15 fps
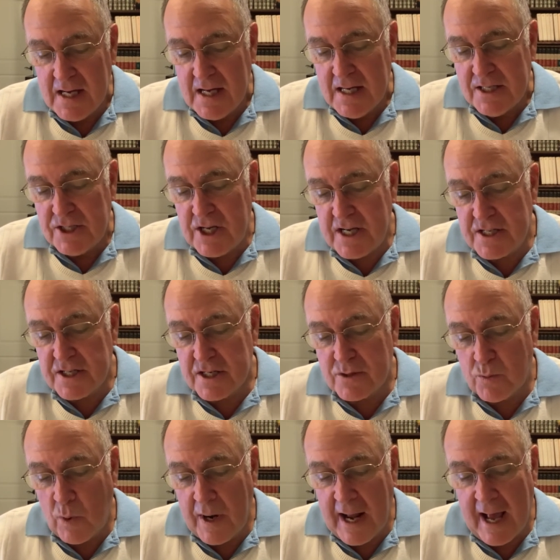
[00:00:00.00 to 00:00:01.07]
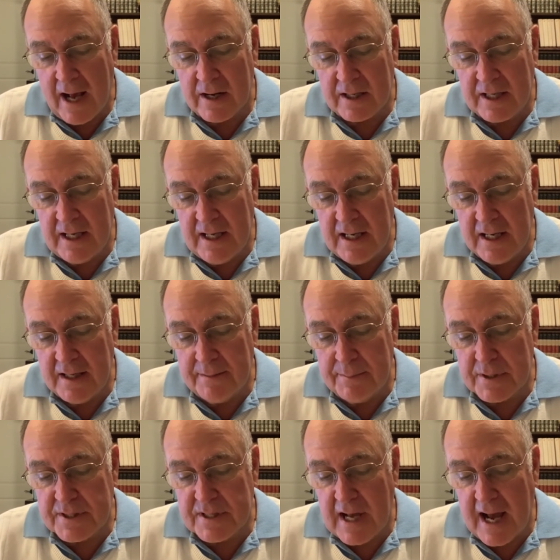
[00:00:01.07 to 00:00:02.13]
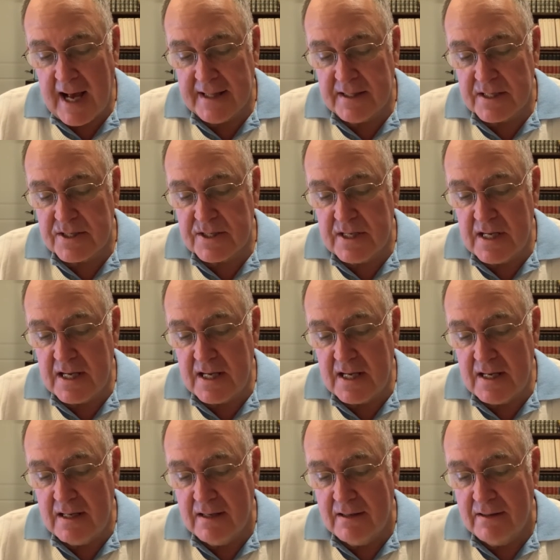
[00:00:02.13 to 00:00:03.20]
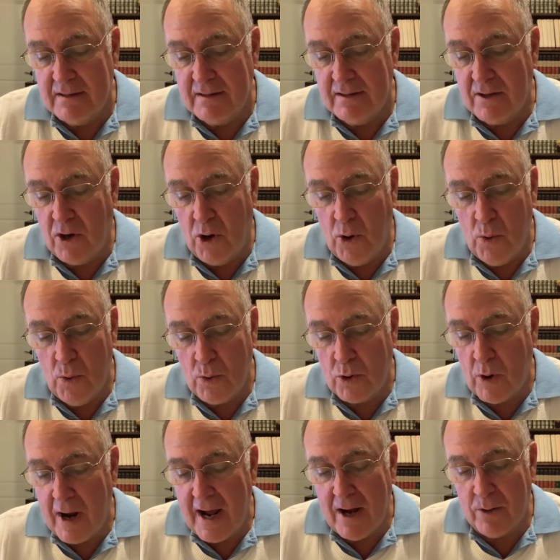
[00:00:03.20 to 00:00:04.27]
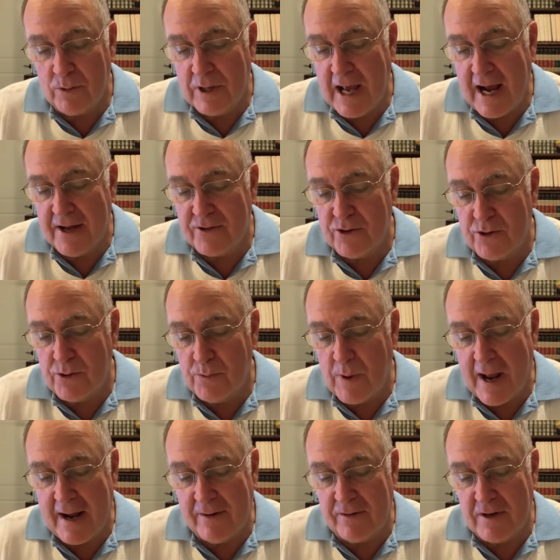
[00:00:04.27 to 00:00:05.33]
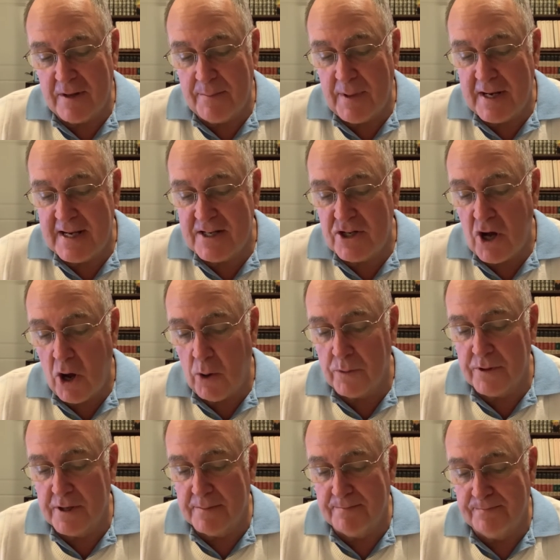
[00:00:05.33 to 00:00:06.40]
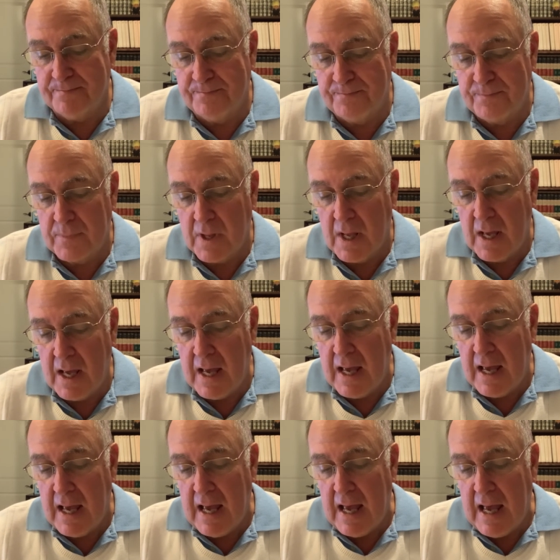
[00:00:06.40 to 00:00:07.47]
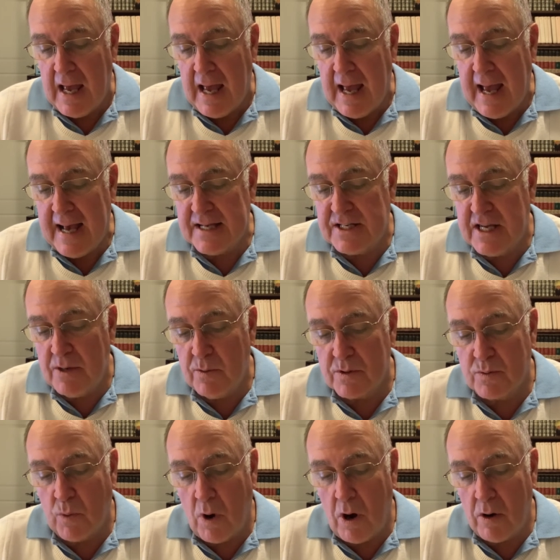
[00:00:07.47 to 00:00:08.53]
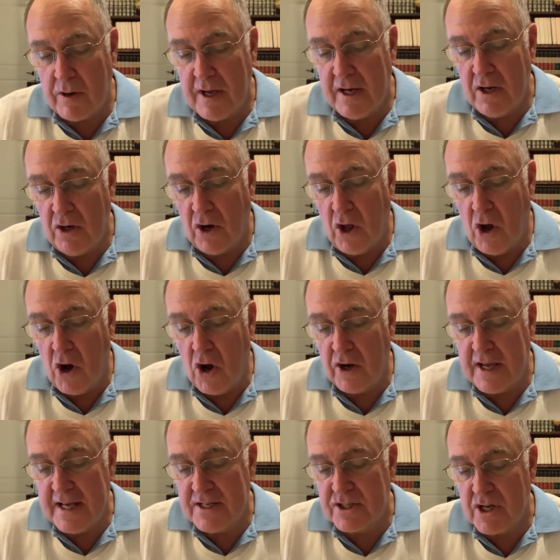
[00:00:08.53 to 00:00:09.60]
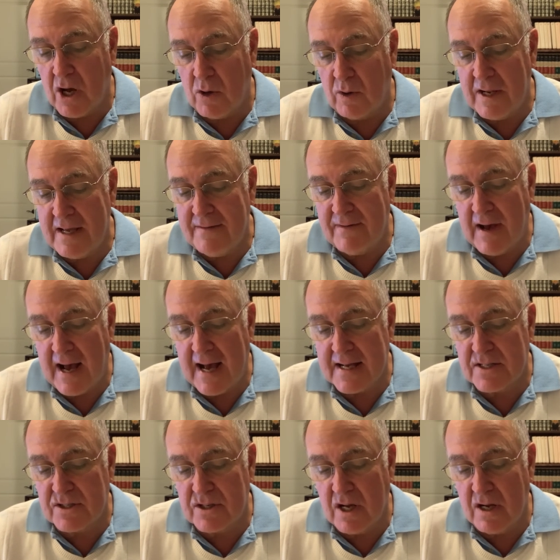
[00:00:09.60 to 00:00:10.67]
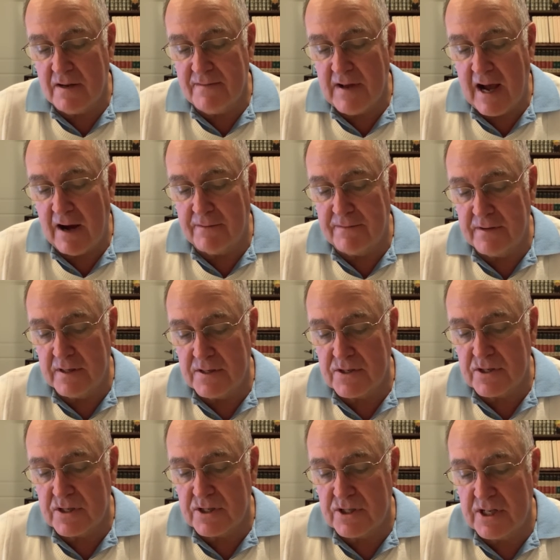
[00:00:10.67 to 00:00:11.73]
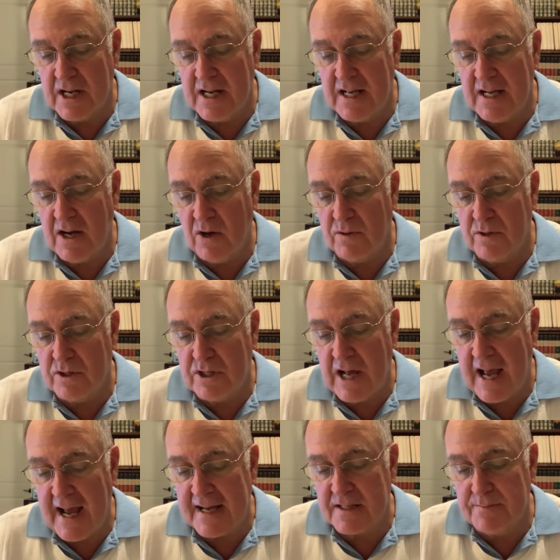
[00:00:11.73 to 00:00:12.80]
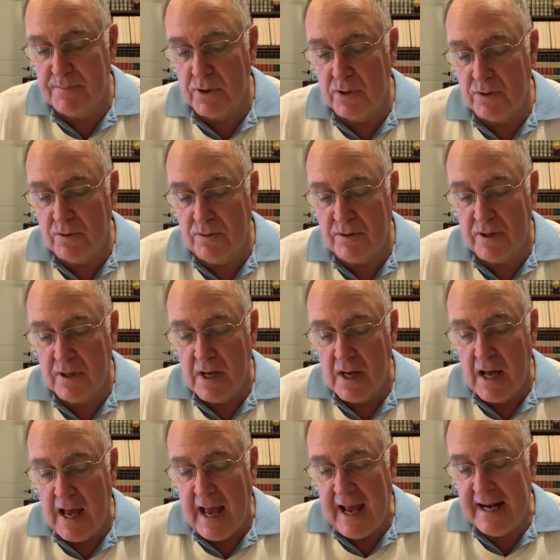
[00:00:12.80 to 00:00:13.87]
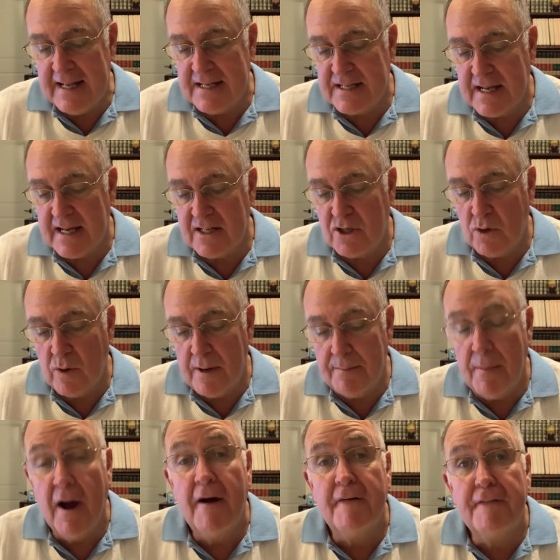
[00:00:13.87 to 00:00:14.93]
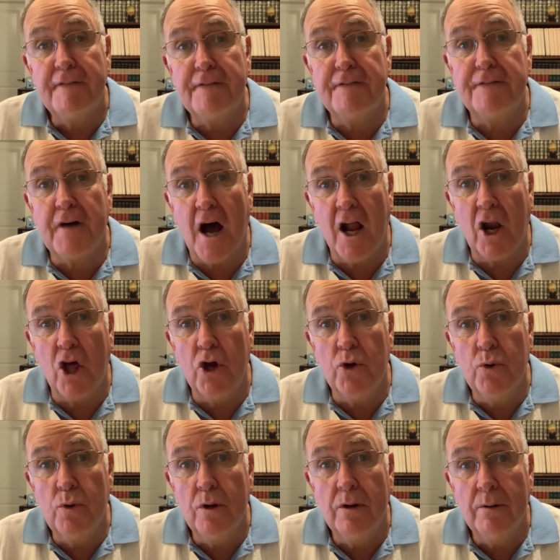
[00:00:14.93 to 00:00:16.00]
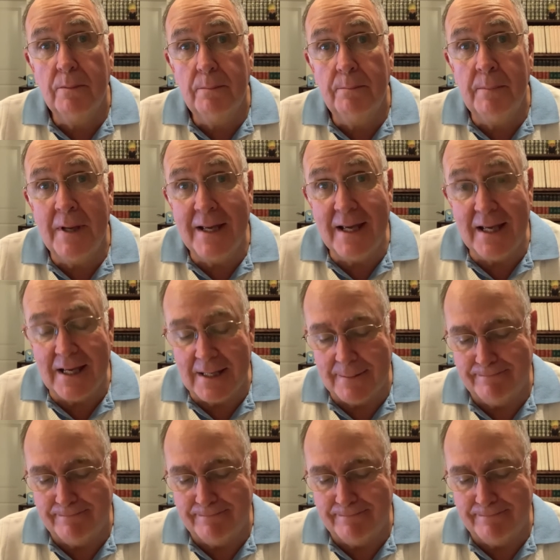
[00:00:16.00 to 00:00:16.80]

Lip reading: Jesus went out again beside the sea. The whole crowd gathered around him, and he taught them. As he was walking along, he saw Levi, son of Alphaeus, sitting on the tax booth, and he said to him, "Follow me."